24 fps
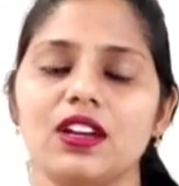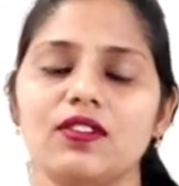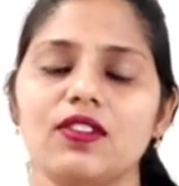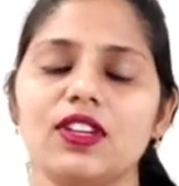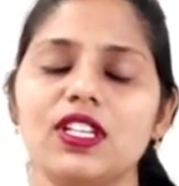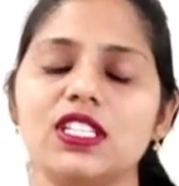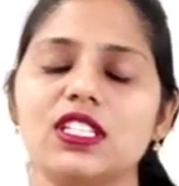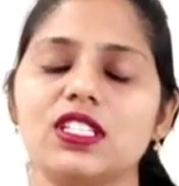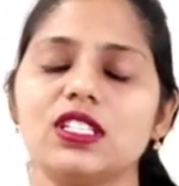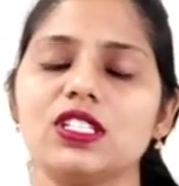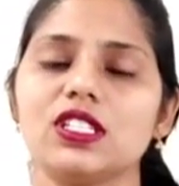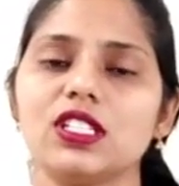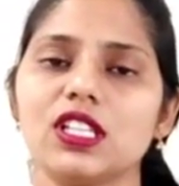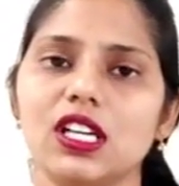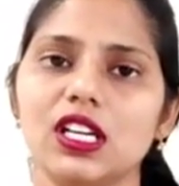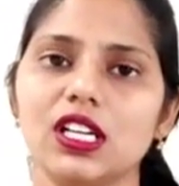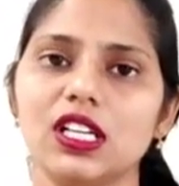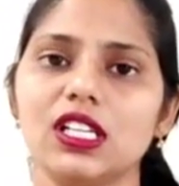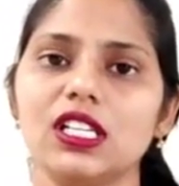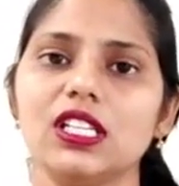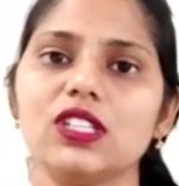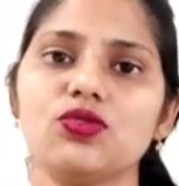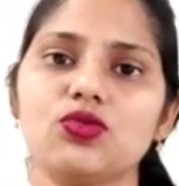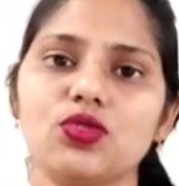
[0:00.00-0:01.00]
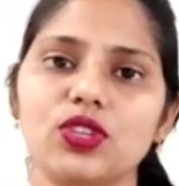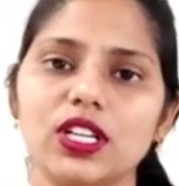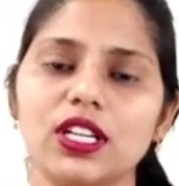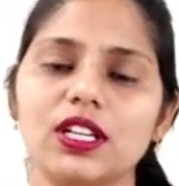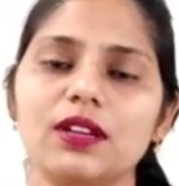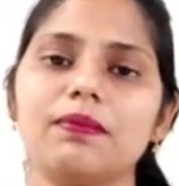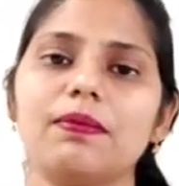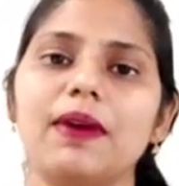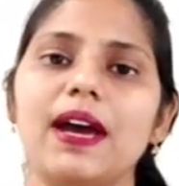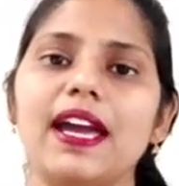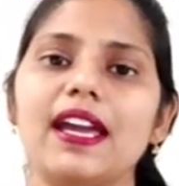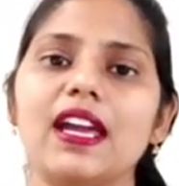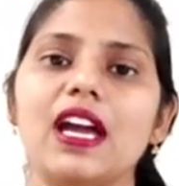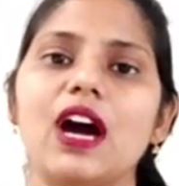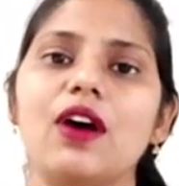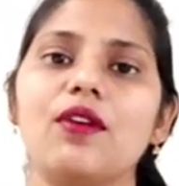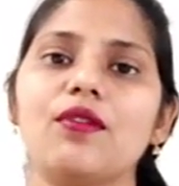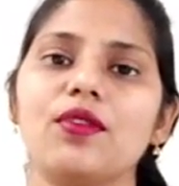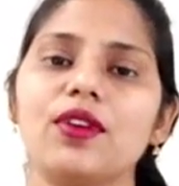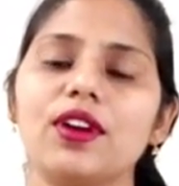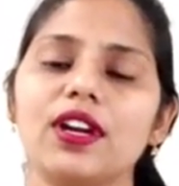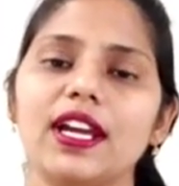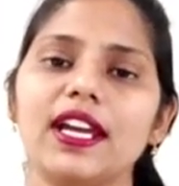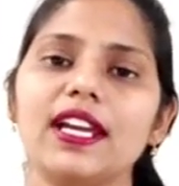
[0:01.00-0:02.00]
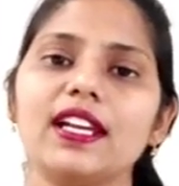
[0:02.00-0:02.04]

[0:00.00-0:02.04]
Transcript: which uh, is written by our